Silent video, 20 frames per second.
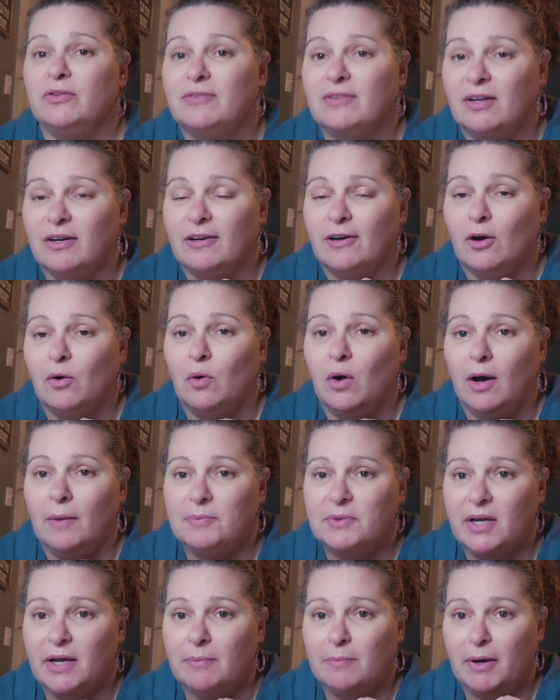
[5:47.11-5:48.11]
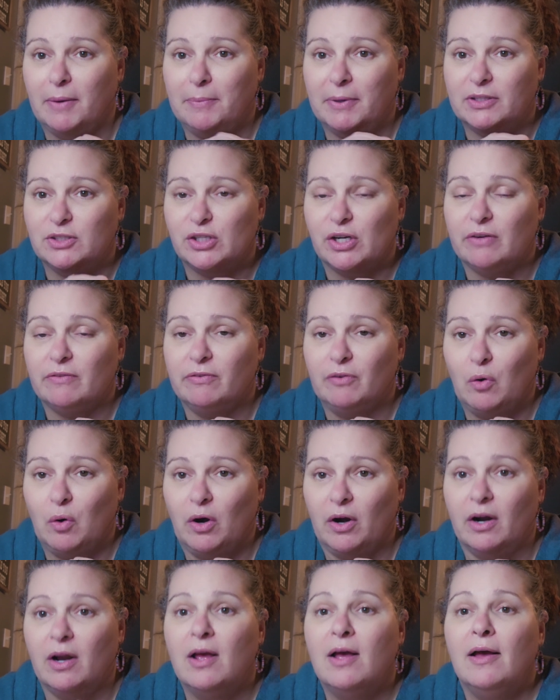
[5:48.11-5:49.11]
is going to go update my budget
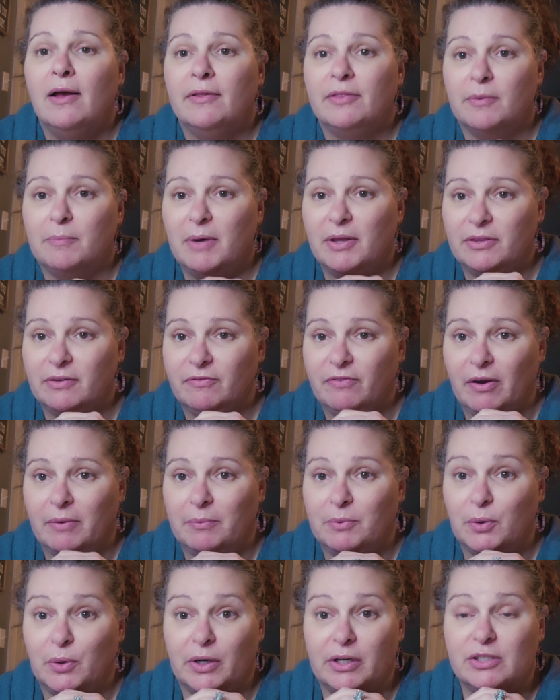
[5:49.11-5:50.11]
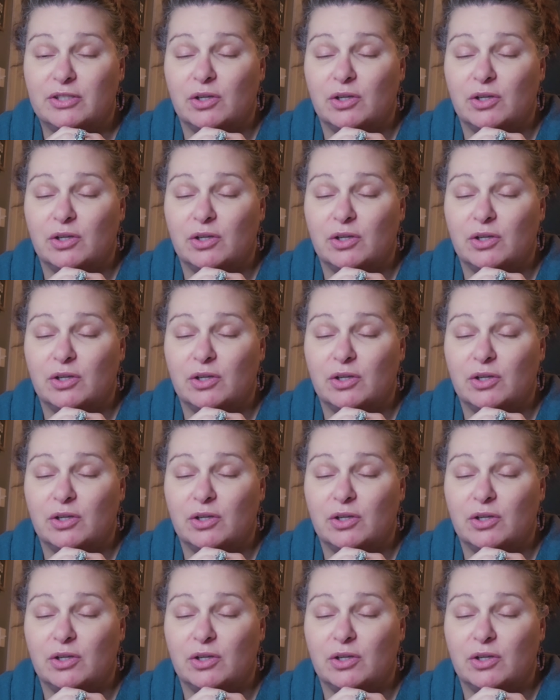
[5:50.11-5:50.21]
for the month of February.